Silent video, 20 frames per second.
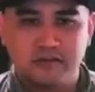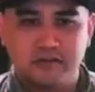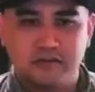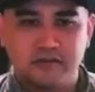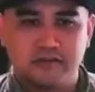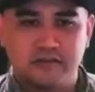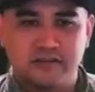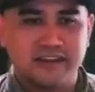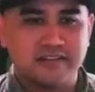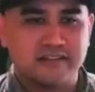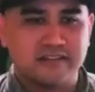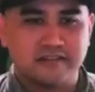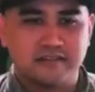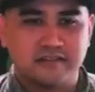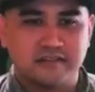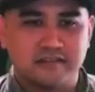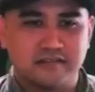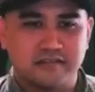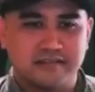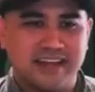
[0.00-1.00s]

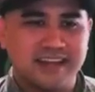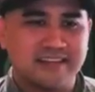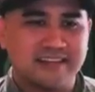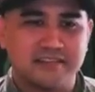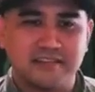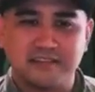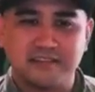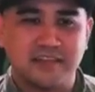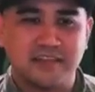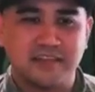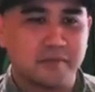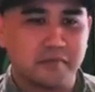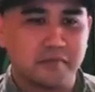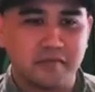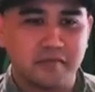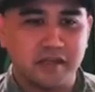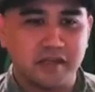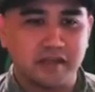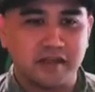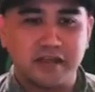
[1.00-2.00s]
that's the same
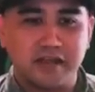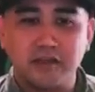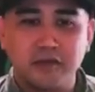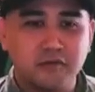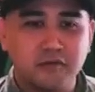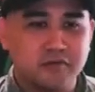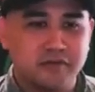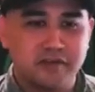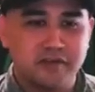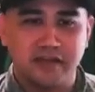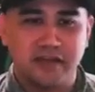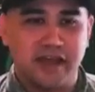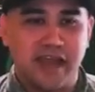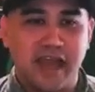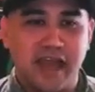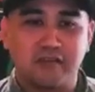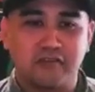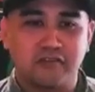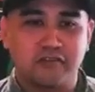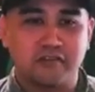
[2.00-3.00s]
thing. Like you didn't
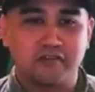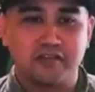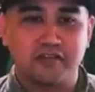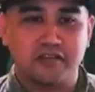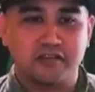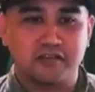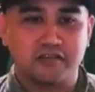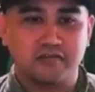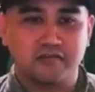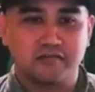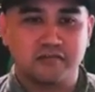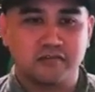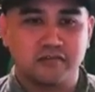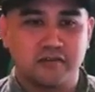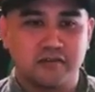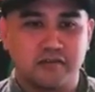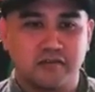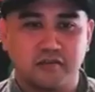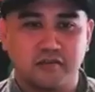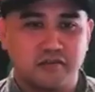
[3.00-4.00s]
actually
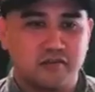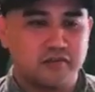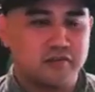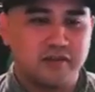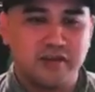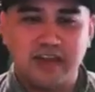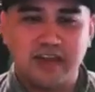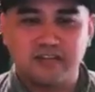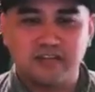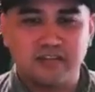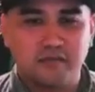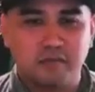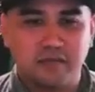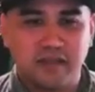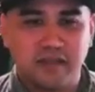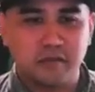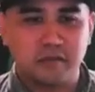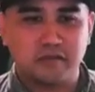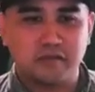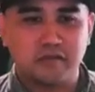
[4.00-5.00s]

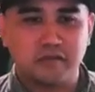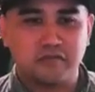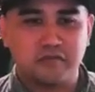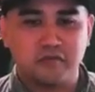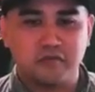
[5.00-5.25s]
play with this.